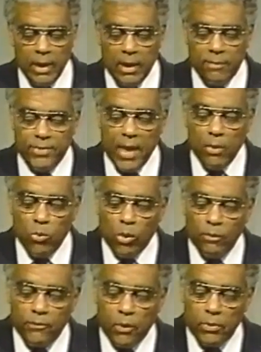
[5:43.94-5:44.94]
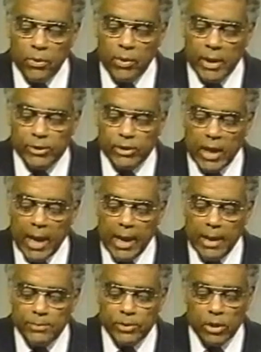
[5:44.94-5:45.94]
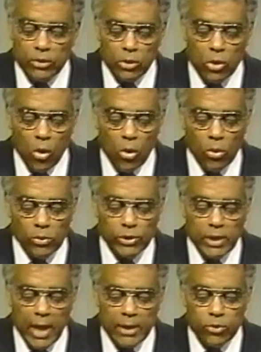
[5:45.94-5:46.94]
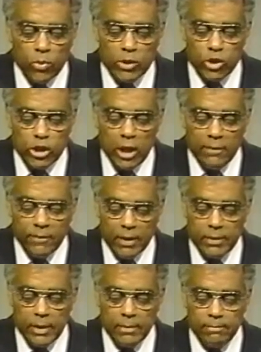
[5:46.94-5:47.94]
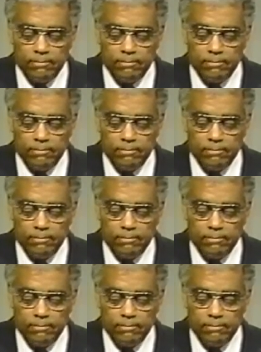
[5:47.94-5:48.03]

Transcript: If that will further its aims and goals and to achieve it,